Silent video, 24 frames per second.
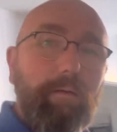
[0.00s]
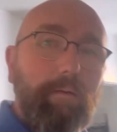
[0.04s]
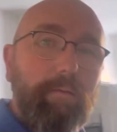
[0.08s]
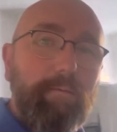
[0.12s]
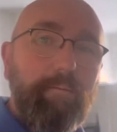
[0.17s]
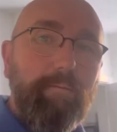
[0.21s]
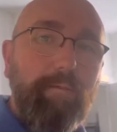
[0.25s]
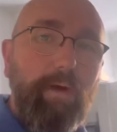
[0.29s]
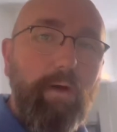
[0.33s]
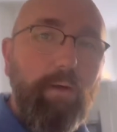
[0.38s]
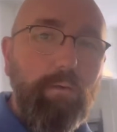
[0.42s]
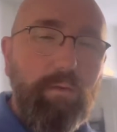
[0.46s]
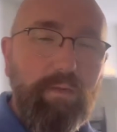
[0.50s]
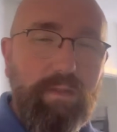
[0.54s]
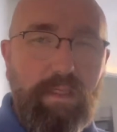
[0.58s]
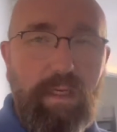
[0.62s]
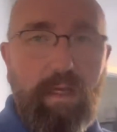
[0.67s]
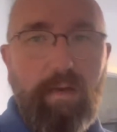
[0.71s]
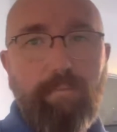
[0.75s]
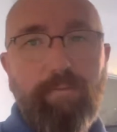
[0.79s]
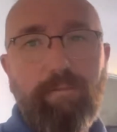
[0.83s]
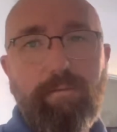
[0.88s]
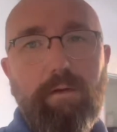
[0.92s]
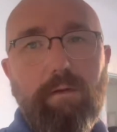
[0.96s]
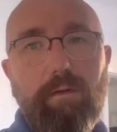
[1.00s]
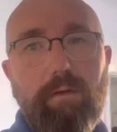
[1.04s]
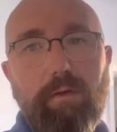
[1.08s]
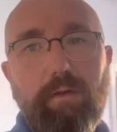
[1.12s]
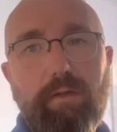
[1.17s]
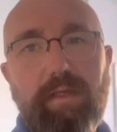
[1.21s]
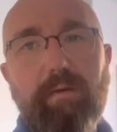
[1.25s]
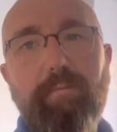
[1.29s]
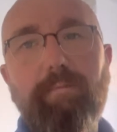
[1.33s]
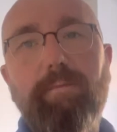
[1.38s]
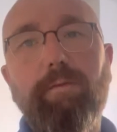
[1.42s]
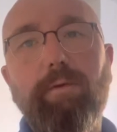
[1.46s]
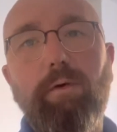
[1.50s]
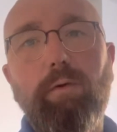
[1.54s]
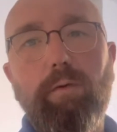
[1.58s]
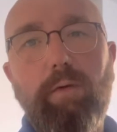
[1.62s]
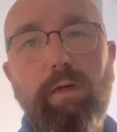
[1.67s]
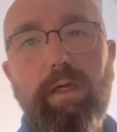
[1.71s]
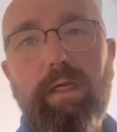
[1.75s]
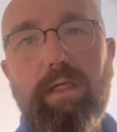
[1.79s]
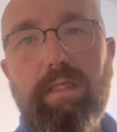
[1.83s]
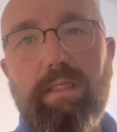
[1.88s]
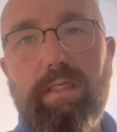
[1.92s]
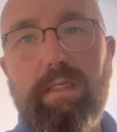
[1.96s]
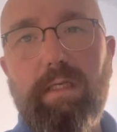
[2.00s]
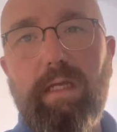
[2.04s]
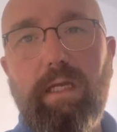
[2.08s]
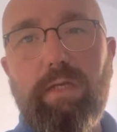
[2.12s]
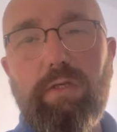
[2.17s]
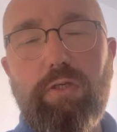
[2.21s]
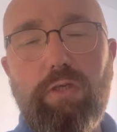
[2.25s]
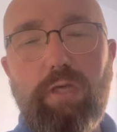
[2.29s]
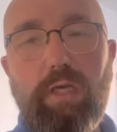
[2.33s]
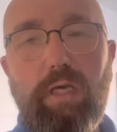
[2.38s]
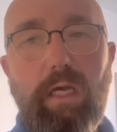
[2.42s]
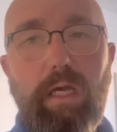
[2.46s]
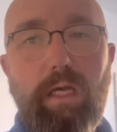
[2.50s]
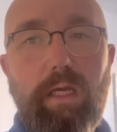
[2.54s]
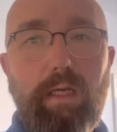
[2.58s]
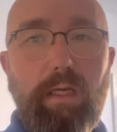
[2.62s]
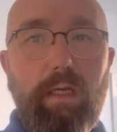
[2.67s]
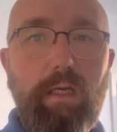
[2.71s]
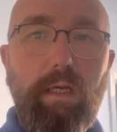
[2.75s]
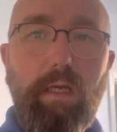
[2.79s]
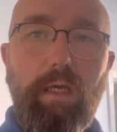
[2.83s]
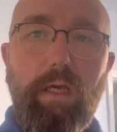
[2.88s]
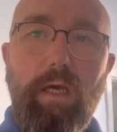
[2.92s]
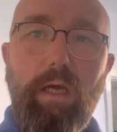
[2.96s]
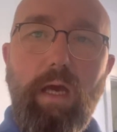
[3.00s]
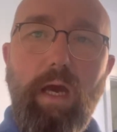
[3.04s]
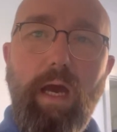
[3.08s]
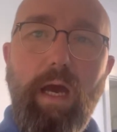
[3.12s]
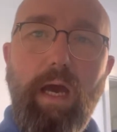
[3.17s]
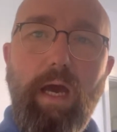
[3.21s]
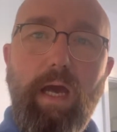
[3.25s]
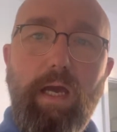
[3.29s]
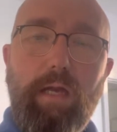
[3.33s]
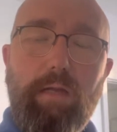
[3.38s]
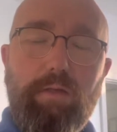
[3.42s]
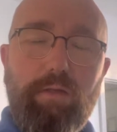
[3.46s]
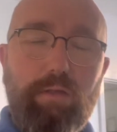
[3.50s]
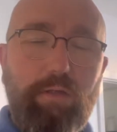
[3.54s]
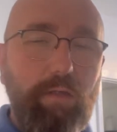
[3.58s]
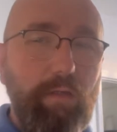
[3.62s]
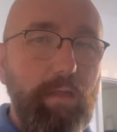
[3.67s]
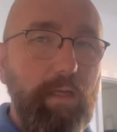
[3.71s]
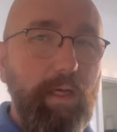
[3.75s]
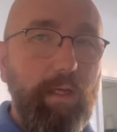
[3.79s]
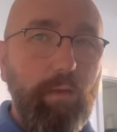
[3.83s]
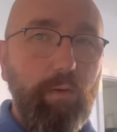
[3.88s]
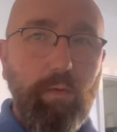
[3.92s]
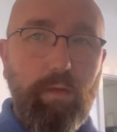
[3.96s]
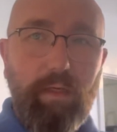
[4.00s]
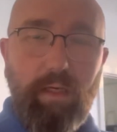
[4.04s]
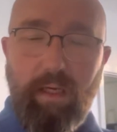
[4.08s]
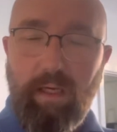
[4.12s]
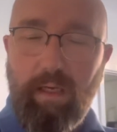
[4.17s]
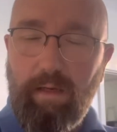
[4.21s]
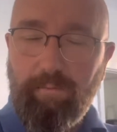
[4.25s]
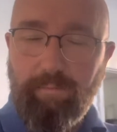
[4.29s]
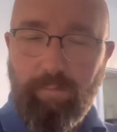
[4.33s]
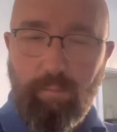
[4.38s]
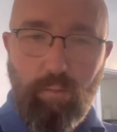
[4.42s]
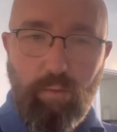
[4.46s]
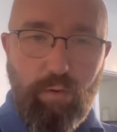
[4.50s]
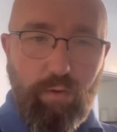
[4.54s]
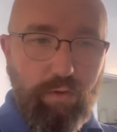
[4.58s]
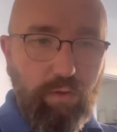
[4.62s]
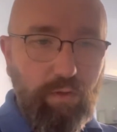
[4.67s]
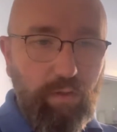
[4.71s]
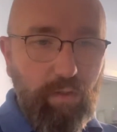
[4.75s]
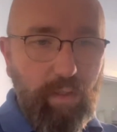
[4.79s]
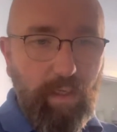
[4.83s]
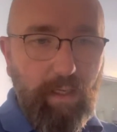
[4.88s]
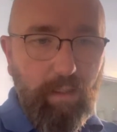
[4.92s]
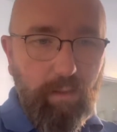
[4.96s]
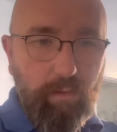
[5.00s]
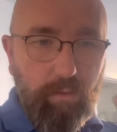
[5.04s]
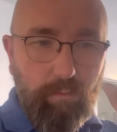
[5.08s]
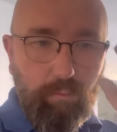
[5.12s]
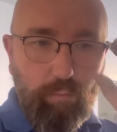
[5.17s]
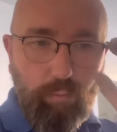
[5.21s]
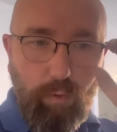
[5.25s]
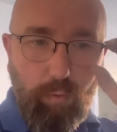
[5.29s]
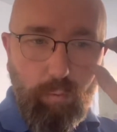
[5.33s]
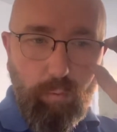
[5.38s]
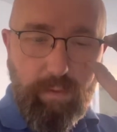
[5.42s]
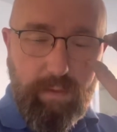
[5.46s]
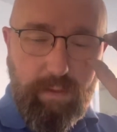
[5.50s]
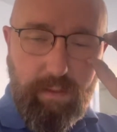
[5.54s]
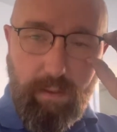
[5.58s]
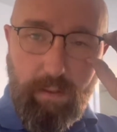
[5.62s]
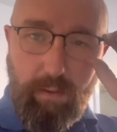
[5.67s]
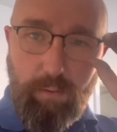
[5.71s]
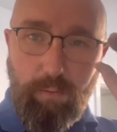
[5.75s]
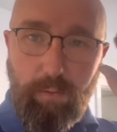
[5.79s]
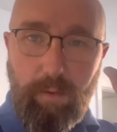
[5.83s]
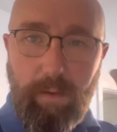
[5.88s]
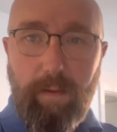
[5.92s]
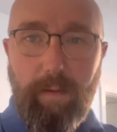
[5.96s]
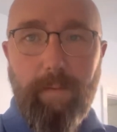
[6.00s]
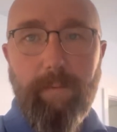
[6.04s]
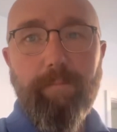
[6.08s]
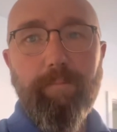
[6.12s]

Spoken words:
folks, if you're looking for a heating engineer and you like what you hear from us, you like what we do,